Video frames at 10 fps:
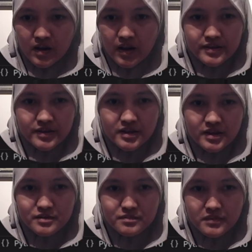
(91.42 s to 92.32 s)
I think
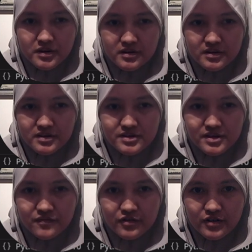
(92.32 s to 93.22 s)
it's more
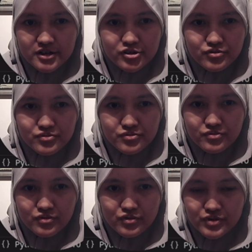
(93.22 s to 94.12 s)
easier for us
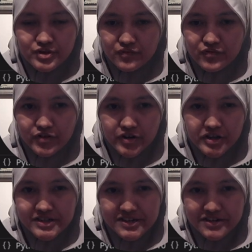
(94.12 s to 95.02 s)
to using for
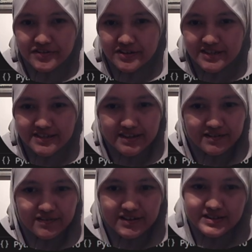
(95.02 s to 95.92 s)
X in range.
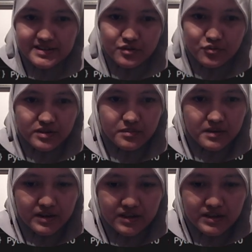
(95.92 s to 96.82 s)
Wait a
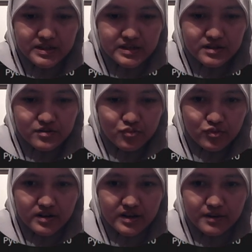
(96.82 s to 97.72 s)
minute, is it
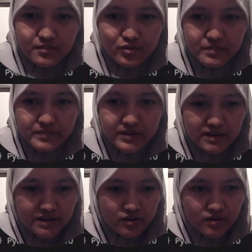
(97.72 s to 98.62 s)
working
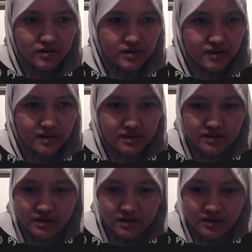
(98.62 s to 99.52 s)
properly or not?
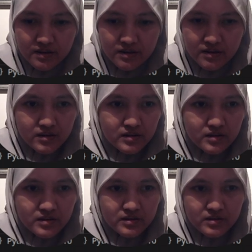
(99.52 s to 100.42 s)

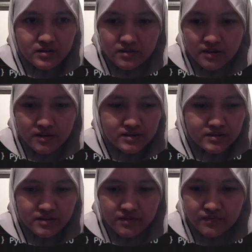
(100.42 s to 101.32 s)

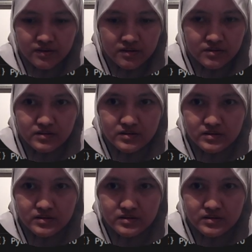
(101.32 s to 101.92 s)
97.